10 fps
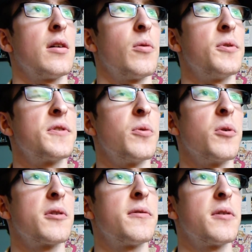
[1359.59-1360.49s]
what's the
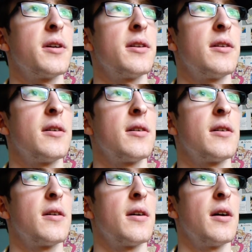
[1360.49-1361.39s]
word for it?
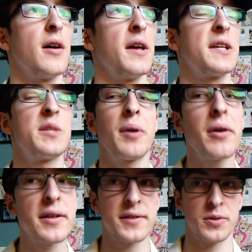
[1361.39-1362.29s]

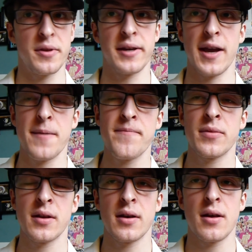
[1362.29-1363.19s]
Experiences with the game.
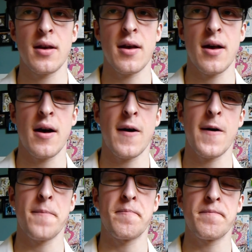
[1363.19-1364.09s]

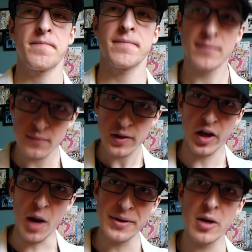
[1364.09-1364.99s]

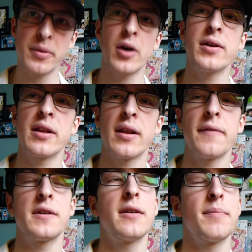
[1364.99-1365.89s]
Comment down below. I'd love
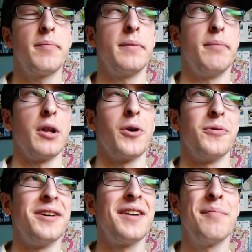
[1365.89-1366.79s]
to baloney.